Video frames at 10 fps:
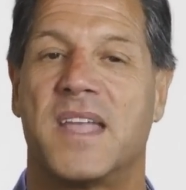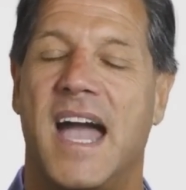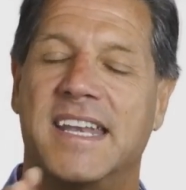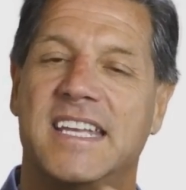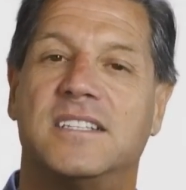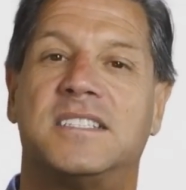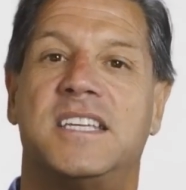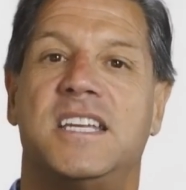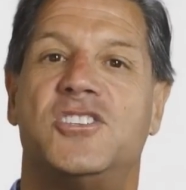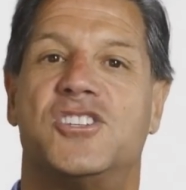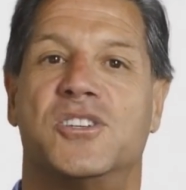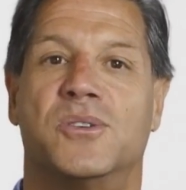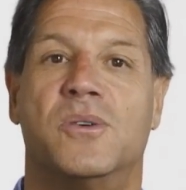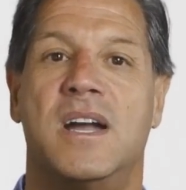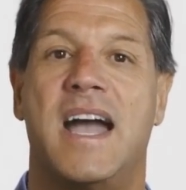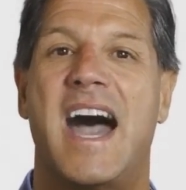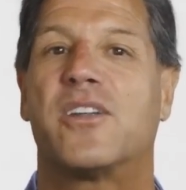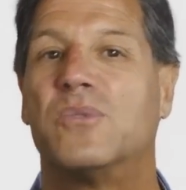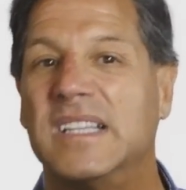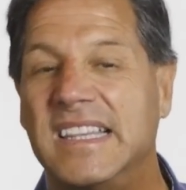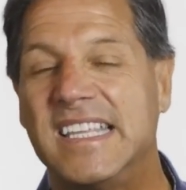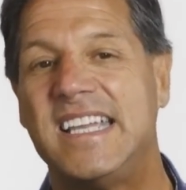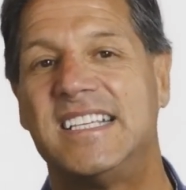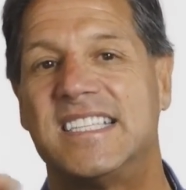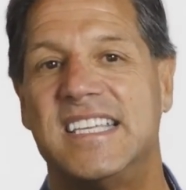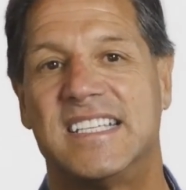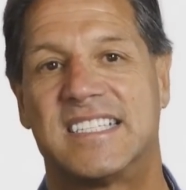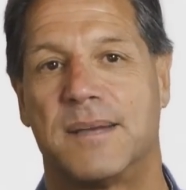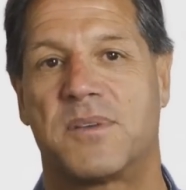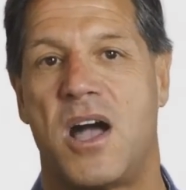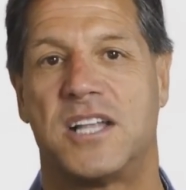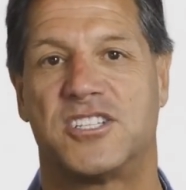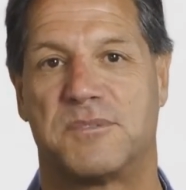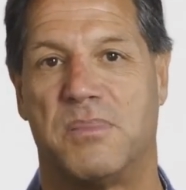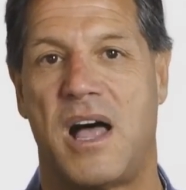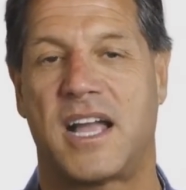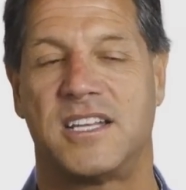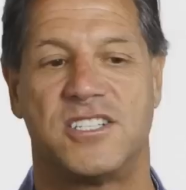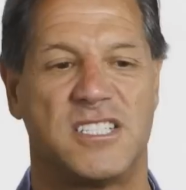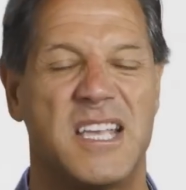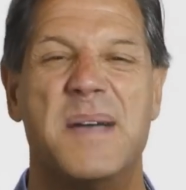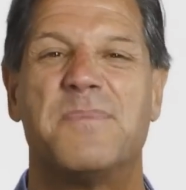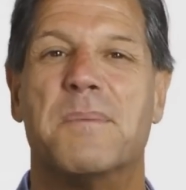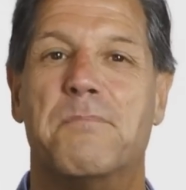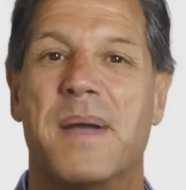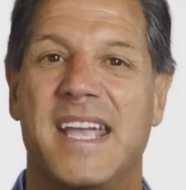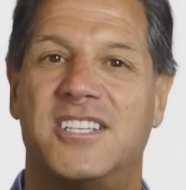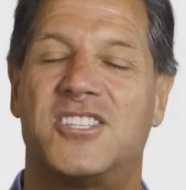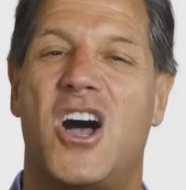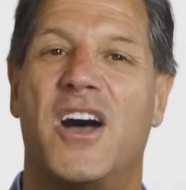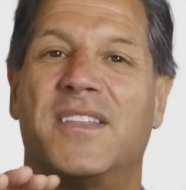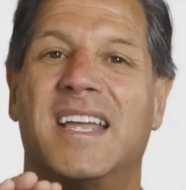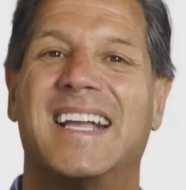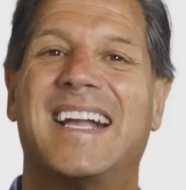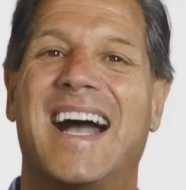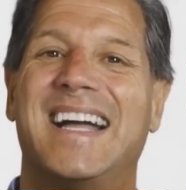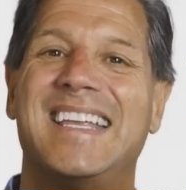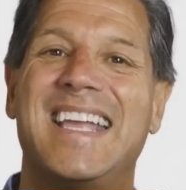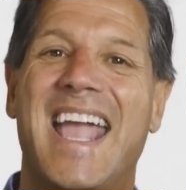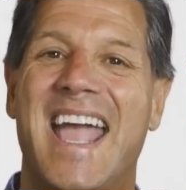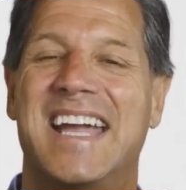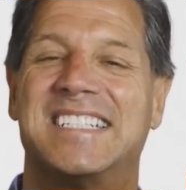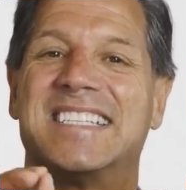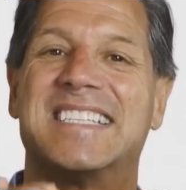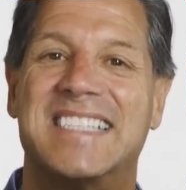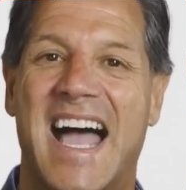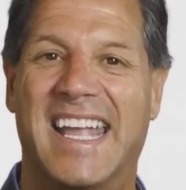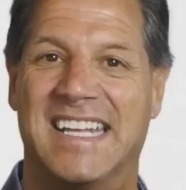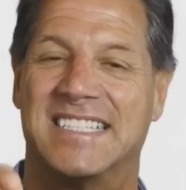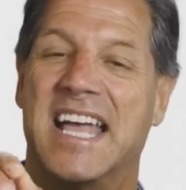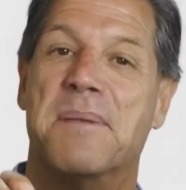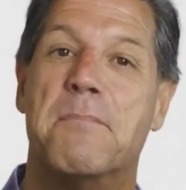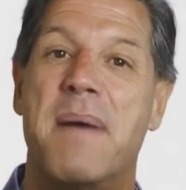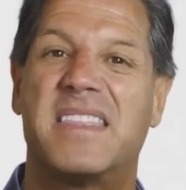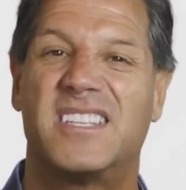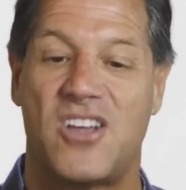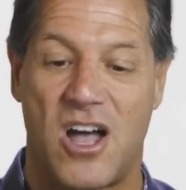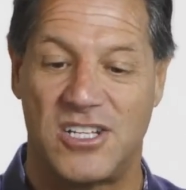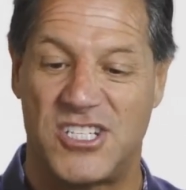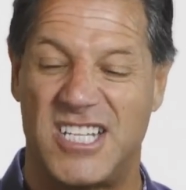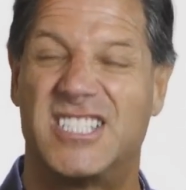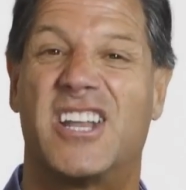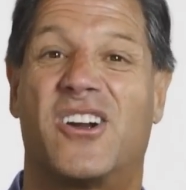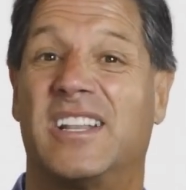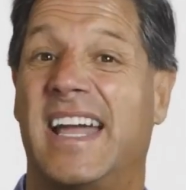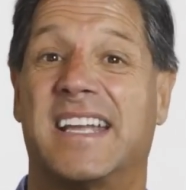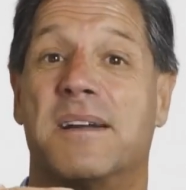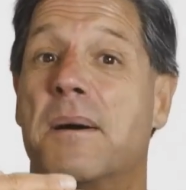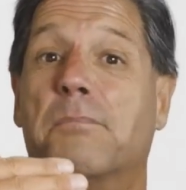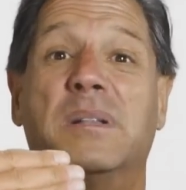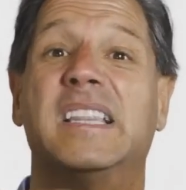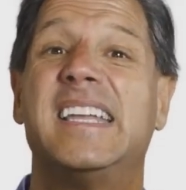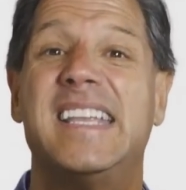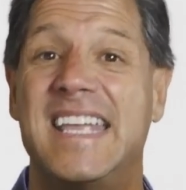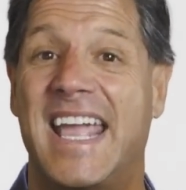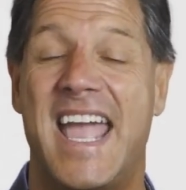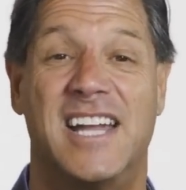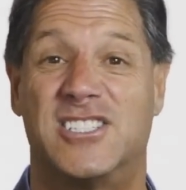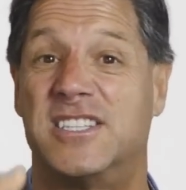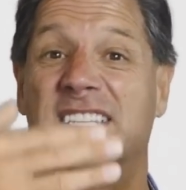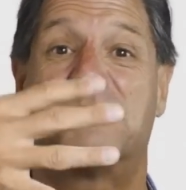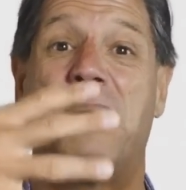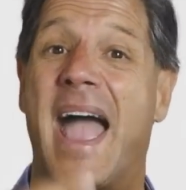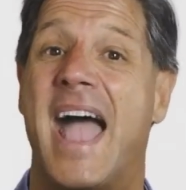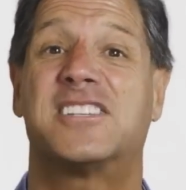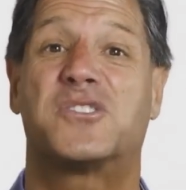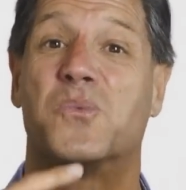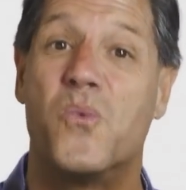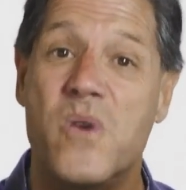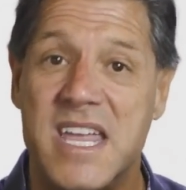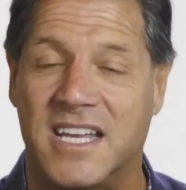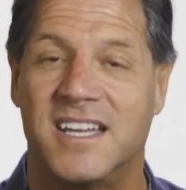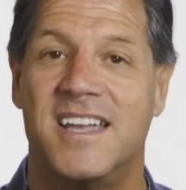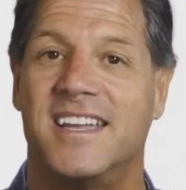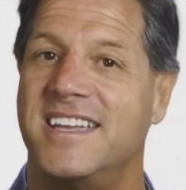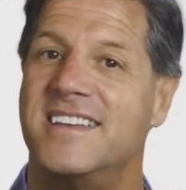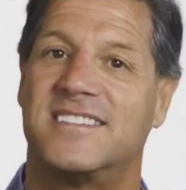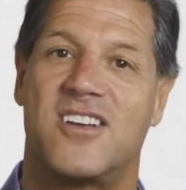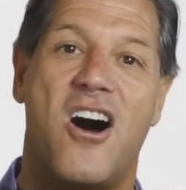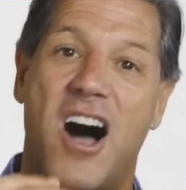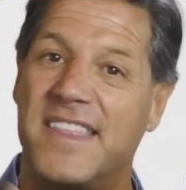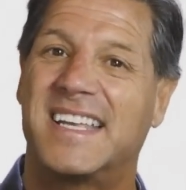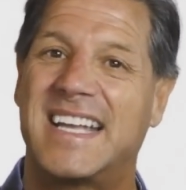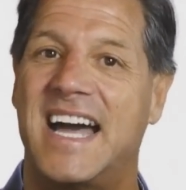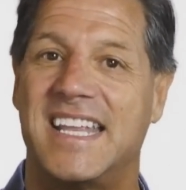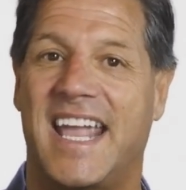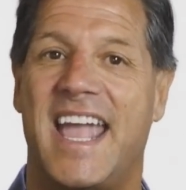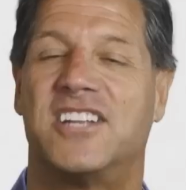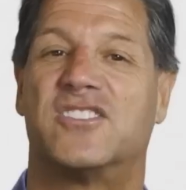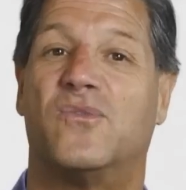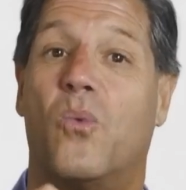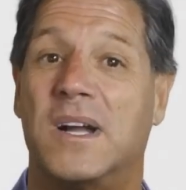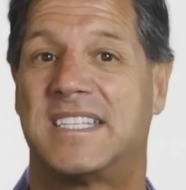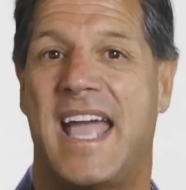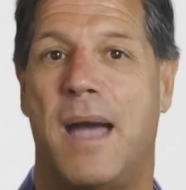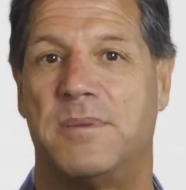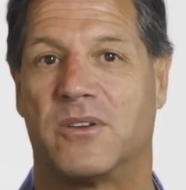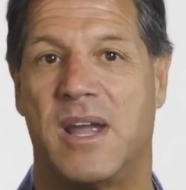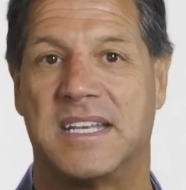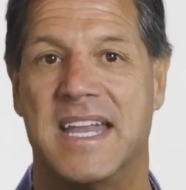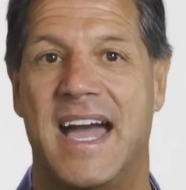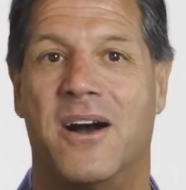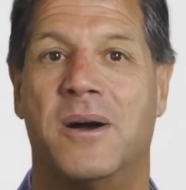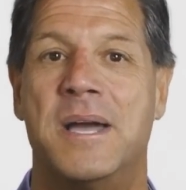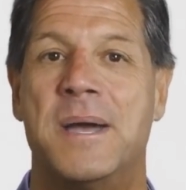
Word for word: And he'll teach you how to release these subconscious blockages based on cutting-edge science and methodologies that are like bleeding edge. This past week, he is on the cutting edge of what's happening right now.